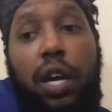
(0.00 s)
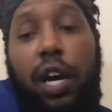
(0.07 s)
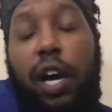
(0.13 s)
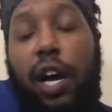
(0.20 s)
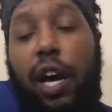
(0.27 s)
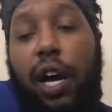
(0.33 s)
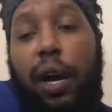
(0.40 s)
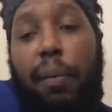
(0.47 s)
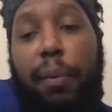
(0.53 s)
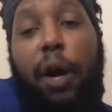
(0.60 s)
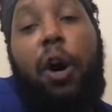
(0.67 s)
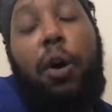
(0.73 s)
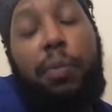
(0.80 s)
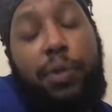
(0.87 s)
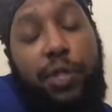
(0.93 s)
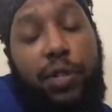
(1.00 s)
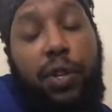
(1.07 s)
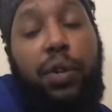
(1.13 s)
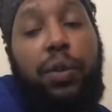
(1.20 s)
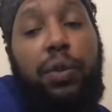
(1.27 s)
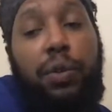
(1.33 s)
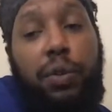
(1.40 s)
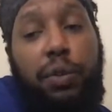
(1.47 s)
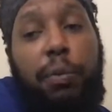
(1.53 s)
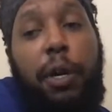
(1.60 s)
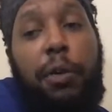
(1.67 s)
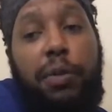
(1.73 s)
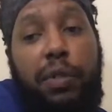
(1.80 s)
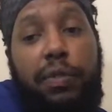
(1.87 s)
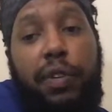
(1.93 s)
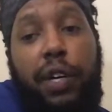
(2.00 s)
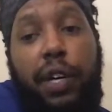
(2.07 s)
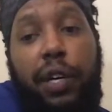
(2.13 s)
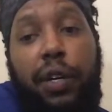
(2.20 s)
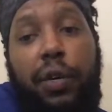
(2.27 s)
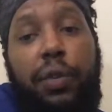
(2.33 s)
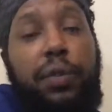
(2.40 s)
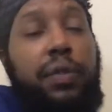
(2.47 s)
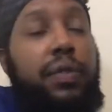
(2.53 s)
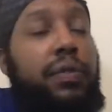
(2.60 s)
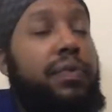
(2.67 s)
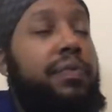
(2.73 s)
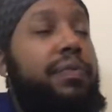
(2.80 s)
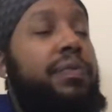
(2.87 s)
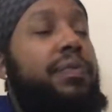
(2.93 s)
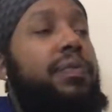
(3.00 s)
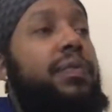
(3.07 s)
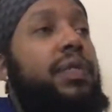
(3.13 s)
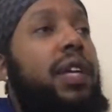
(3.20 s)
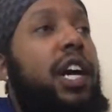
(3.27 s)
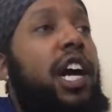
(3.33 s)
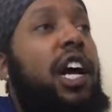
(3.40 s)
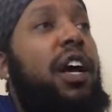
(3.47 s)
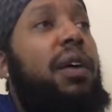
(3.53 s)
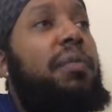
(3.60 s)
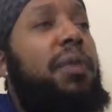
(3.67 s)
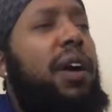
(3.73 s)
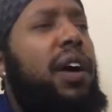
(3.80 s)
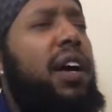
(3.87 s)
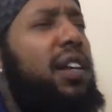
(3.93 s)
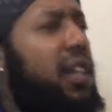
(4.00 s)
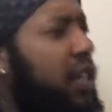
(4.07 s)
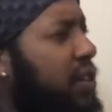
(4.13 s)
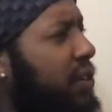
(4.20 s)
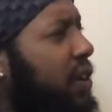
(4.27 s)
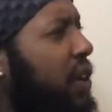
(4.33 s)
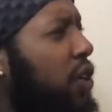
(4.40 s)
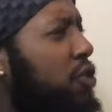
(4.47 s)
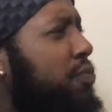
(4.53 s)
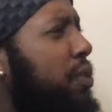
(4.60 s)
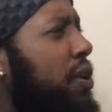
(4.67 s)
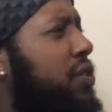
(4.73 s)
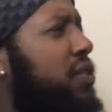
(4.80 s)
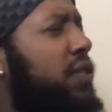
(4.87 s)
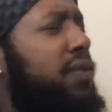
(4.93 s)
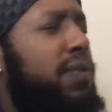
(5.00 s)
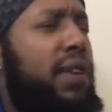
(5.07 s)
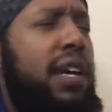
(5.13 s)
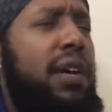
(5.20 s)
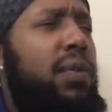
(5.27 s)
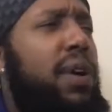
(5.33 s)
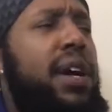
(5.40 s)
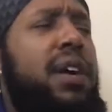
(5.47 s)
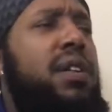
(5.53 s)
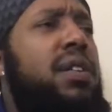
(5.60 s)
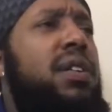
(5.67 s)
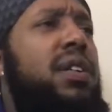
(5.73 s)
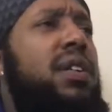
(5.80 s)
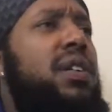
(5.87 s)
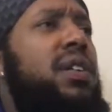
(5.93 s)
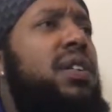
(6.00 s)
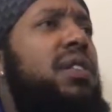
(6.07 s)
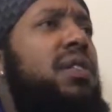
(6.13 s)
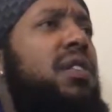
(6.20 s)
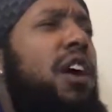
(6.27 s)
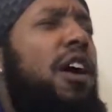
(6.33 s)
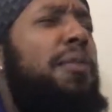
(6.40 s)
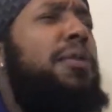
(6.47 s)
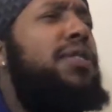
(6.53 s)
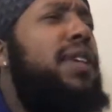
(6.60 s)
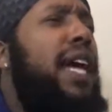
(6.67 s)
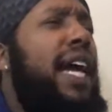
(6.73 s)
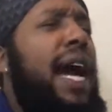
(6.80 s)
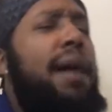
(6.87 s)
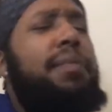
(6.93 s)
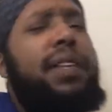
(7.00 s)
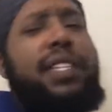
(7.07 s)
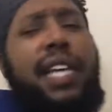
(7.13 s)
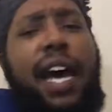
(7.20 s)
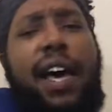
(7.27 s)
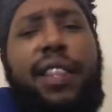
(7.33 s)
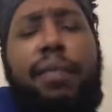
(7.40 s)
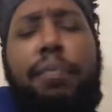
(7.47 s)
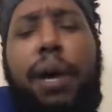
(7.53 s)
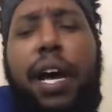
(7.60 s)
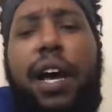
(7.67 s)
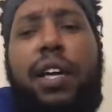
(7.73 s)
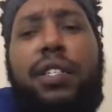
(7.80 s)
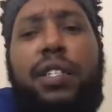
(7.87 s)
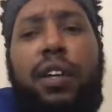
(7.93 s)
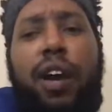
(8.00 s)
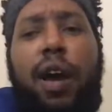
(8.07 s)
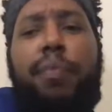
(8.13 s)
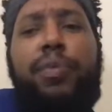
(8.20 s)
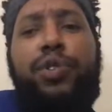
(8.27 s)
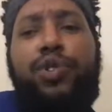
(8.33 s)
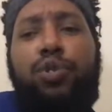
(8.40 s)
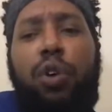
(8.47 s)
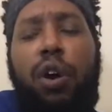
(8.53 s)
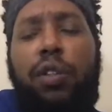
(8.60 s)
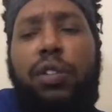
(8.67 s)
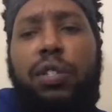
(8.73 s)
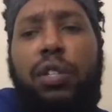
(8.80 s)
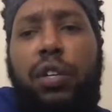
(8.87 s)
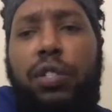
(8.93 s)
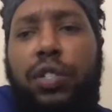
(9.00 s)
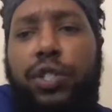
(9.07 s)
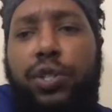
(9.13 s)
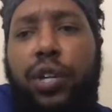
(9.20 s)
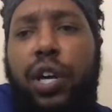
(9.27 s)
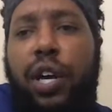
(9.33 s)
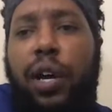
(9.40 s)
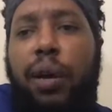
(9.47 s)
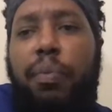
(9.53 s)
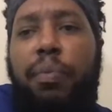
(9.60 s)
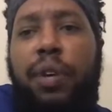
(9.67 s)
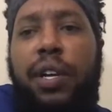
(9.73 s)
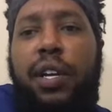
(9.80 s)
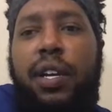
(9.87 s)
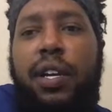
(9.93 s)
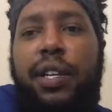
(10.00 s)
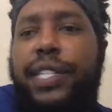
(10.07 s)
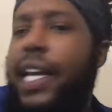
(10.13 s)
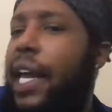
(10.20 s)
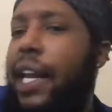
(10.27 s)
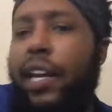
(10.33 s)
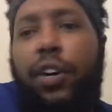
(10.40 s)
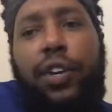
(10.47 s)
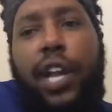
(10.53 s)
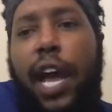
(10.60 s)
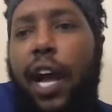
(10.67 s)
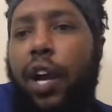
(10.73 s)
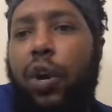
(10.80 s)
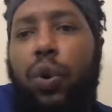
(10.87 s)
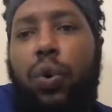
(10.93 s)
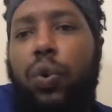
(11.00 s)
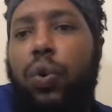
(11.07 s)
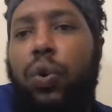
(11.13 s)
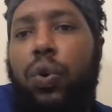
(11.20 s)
Mahomes is cool. Mahomes is very cool. Another close personal friend. Wow, almost like I'm the tie that binds here. I'm the straw that stirs the drink. Tannehill not cool.